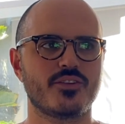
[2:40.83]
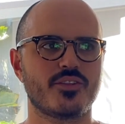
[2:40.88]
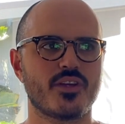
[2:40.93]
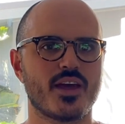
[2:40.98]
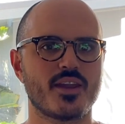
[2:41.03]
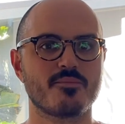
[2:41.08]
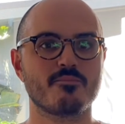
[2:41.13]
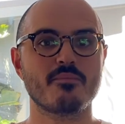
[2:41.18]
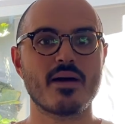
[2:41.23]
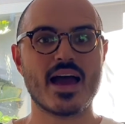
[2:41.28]

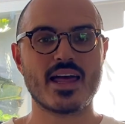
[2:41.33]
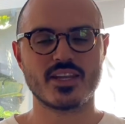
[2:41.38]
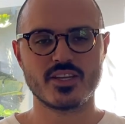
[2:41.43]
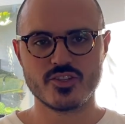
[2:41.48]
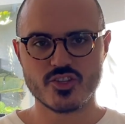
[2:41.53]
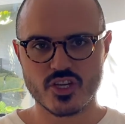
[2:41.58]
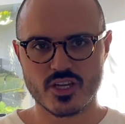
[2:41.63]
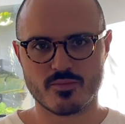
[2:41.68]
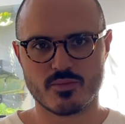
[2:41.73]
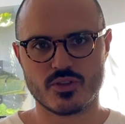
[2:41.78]
and
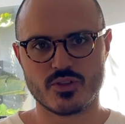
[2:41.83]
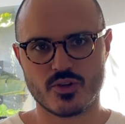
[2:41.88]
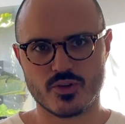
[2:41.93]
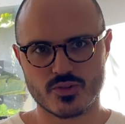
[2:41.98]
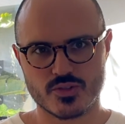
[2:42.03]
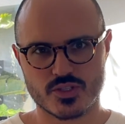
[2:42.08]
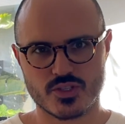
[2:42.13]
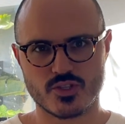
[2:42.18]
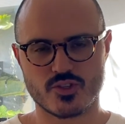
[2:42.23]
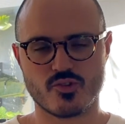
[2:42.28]
manage him in
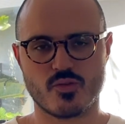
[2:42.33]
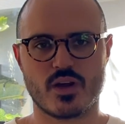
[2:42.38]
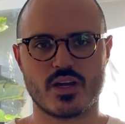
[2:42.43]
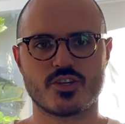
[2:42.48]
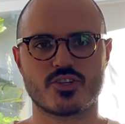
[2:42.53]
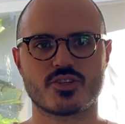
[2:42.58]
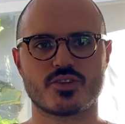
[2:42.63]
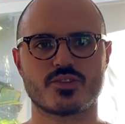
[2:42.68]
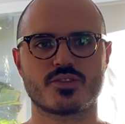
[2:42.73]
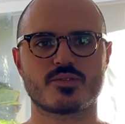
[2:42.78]
those
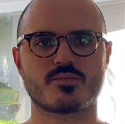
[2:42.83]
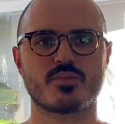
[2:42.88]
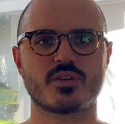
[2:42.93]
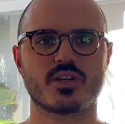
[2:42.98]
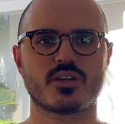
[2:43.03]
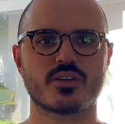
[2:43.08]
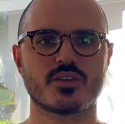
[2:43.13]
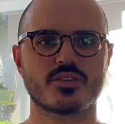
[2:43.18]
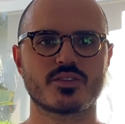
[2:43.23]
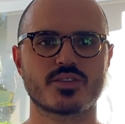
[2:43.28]
situations,
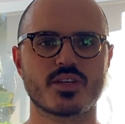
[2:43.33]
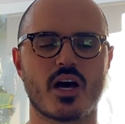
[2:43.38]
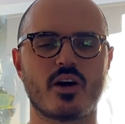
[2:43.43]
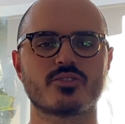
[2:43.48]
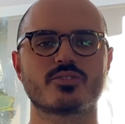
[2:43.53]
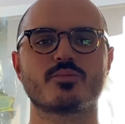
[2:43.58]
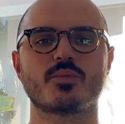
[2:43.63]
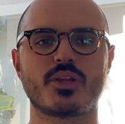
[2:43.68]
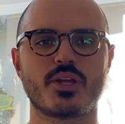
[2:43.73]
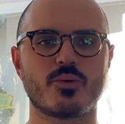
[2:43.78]
because
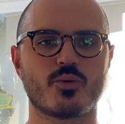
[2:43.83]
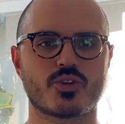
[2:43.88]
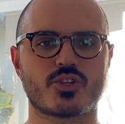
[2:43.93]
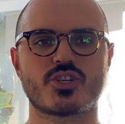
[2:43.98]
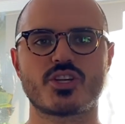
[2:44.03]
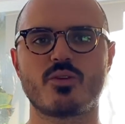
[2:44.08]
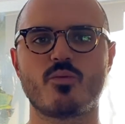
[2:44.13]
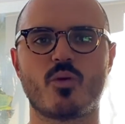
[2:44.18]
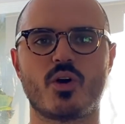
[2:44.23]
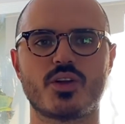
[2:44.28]
ultimately what
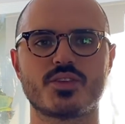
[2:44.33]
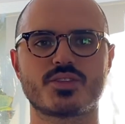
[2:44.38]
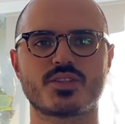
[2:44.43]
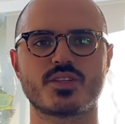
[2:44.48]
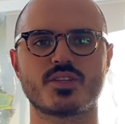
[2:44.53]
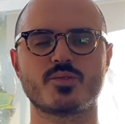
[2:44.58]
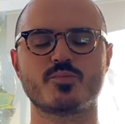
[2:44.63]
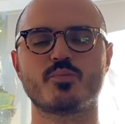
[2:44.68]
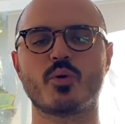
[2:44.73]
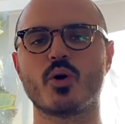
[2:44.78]
she wants
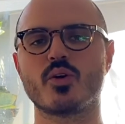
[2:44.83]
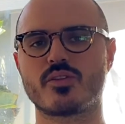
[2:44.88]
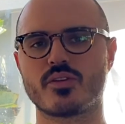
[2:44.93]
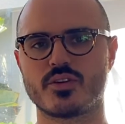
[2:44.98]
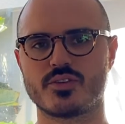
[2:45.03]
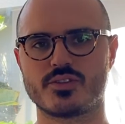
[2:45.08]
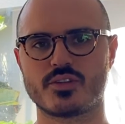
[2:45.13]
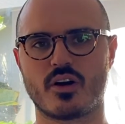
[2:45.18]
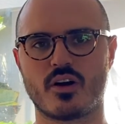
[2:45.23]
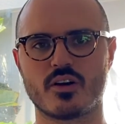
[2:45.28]
is both
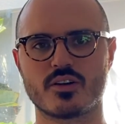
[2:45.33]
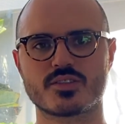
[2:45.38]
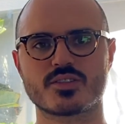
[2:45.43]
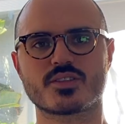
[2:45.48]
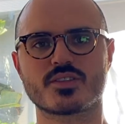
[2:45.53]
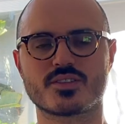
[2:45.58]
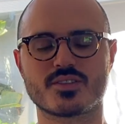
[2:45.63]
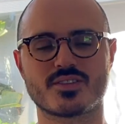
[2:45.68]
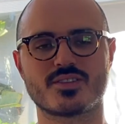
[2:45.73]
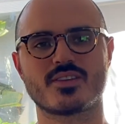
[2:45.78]
her dogs,
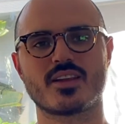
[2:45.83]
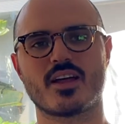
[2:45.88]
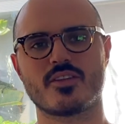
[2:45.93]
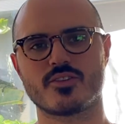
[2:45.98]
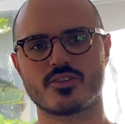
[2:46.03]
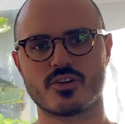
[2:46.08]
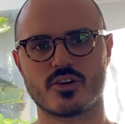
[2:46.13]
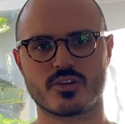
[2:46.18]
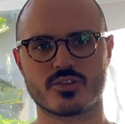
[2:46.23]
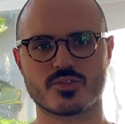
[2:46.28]
because there's
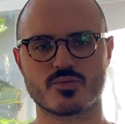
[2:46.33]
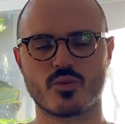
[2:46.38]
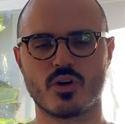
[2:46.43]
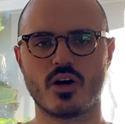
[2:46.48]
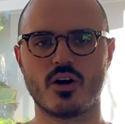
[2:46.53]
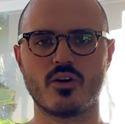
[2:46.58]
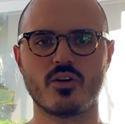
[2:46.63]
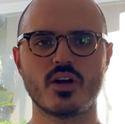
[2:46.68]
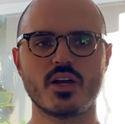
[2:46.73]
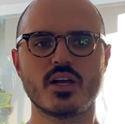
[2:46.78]
another dog as
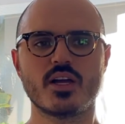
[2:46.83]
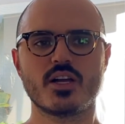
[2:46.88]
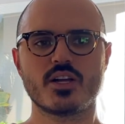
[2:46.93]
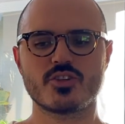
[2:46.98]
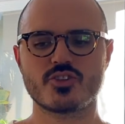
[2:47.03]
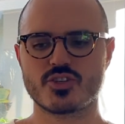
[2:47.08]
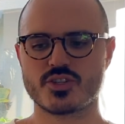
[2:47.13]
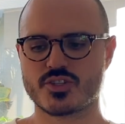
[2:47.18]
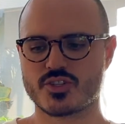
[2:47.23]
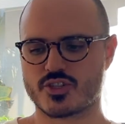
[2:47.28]
well,
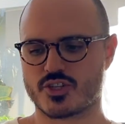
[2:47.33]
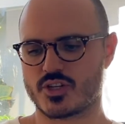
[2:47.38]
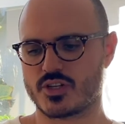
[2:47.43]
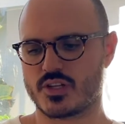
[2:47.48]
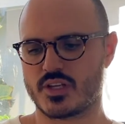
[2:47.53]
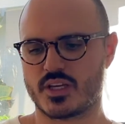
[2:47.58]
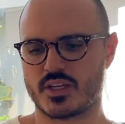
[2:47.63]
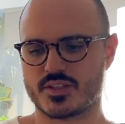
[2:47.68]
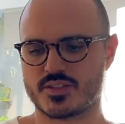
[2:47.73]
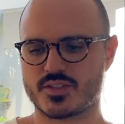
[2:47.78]
just
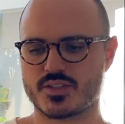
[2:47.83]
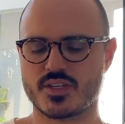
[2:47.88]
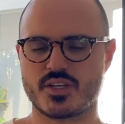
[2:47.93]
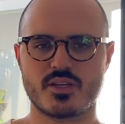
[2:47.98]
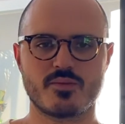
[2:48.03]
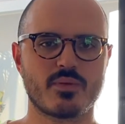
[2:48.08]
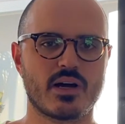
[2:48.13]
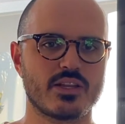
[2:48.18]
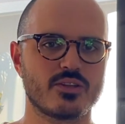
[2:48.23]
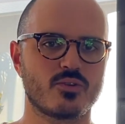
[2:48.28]
chilling,
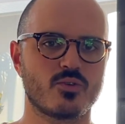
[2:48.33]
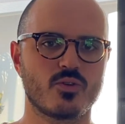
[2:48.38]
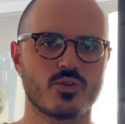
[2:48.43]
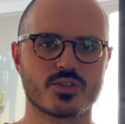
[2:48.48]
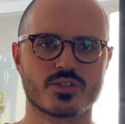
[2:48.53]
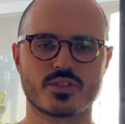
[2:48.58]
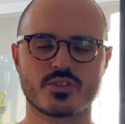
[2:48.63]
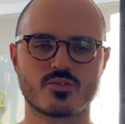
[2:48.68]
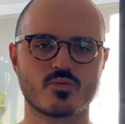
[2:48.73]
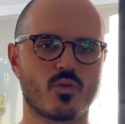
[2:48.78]
sitting by the
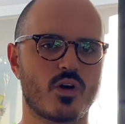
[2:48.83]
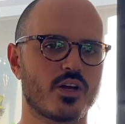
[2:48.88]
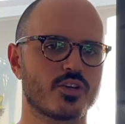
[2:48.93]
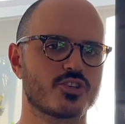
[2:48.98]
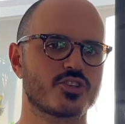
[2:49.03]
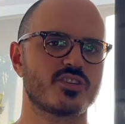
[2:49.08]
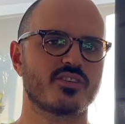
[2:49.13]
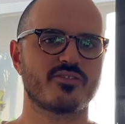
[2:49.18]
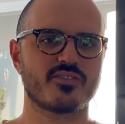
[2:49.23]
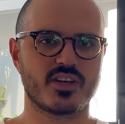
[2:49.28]
horses while
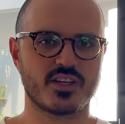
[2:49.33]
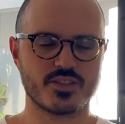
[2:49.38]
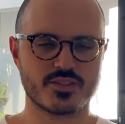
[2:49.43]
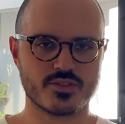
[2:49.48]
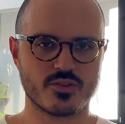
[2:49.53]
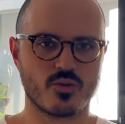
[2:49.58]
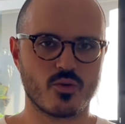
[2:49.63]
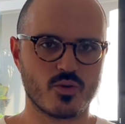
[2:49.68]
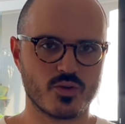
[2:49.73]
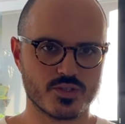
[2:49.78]
she
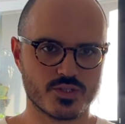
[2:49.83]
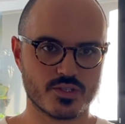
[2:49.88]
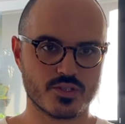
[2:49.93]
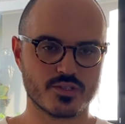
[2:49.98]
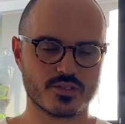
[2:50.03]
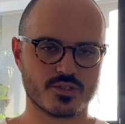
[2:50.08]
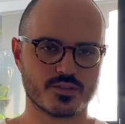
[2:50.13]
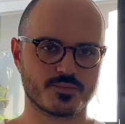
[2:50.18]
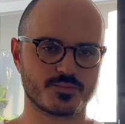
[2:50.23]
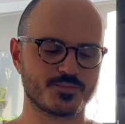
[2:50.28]
feeds the
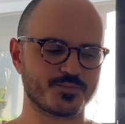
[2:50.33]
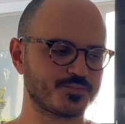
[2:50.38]
horses.